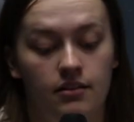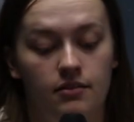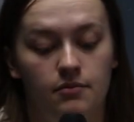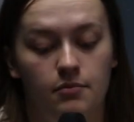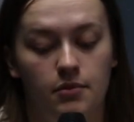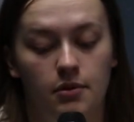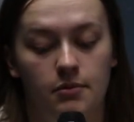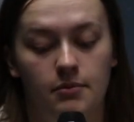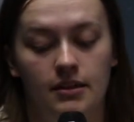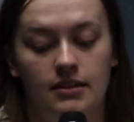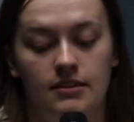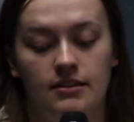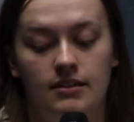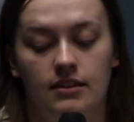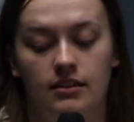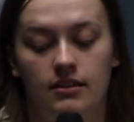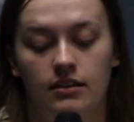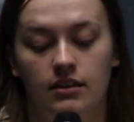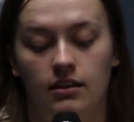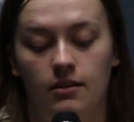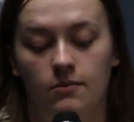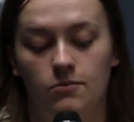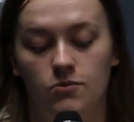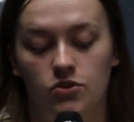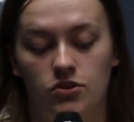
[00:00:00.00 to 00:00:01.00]
but basically I'm
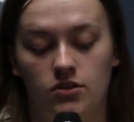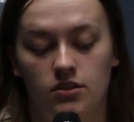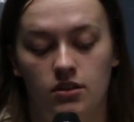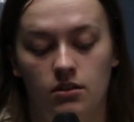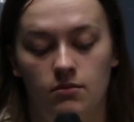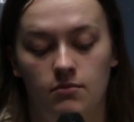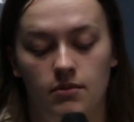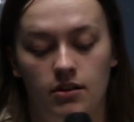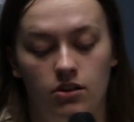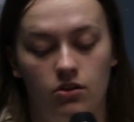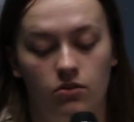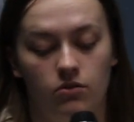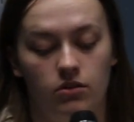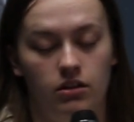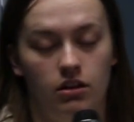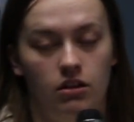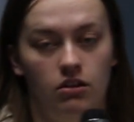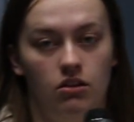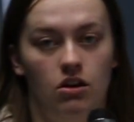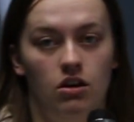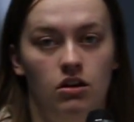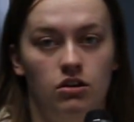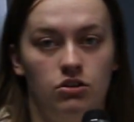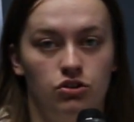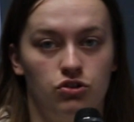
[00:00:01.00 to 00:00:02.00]
just gonna make a really
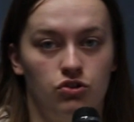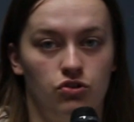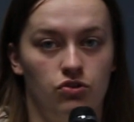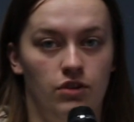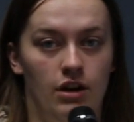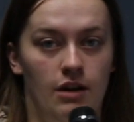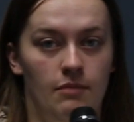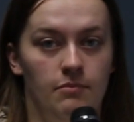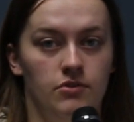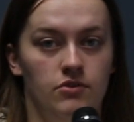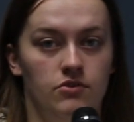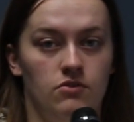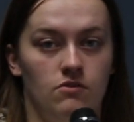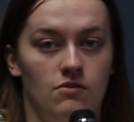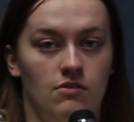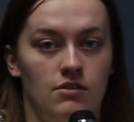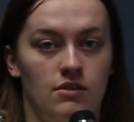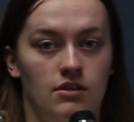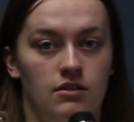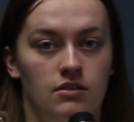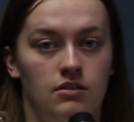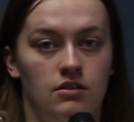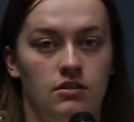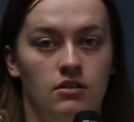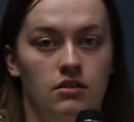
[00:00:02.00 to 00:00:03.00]
long trapezoid
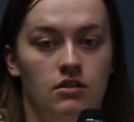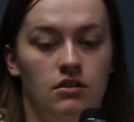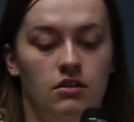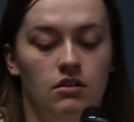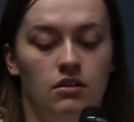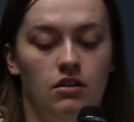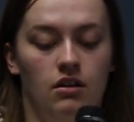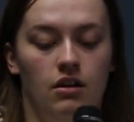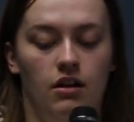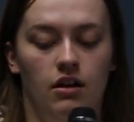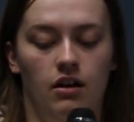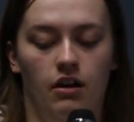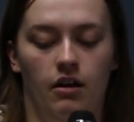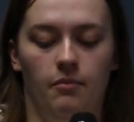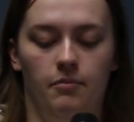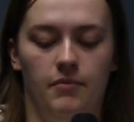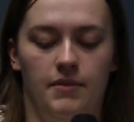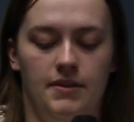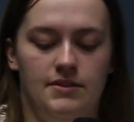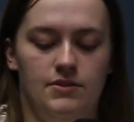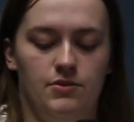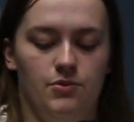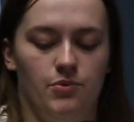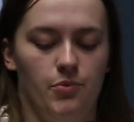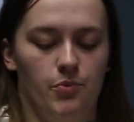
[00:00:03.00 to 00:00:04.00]
that's
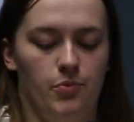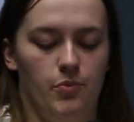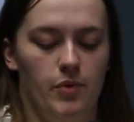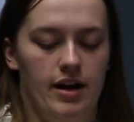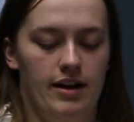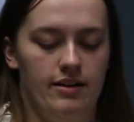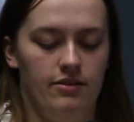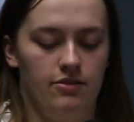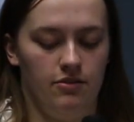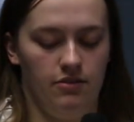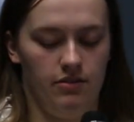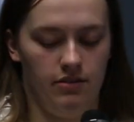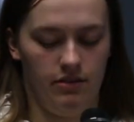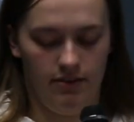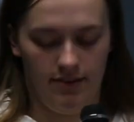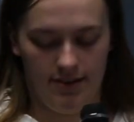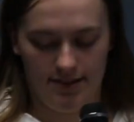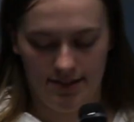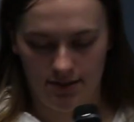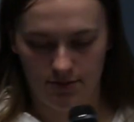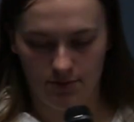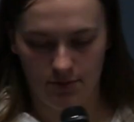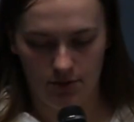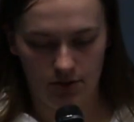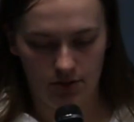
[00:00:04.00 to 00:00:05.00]
wider than this
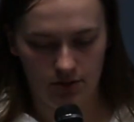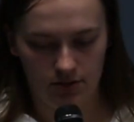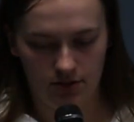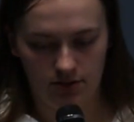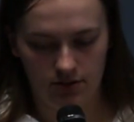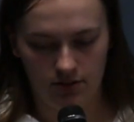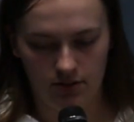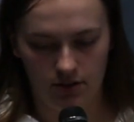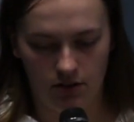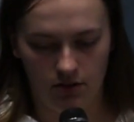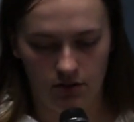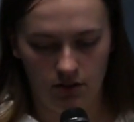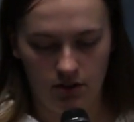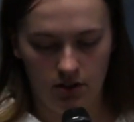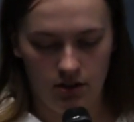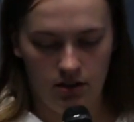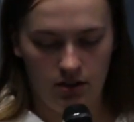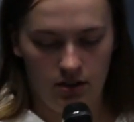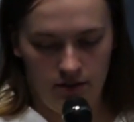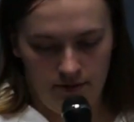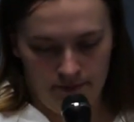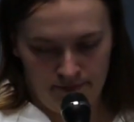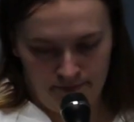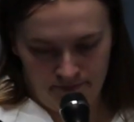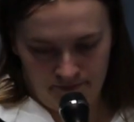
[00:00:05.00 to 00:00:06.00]
one, so
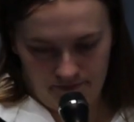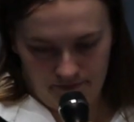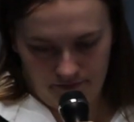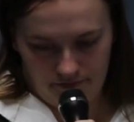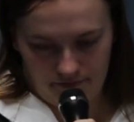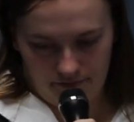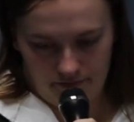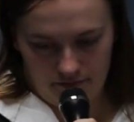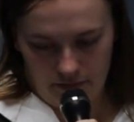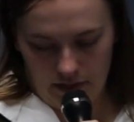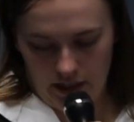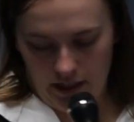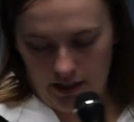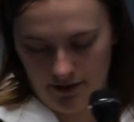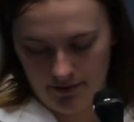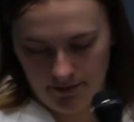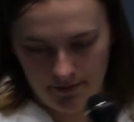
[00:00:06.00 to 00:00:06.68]
yeah.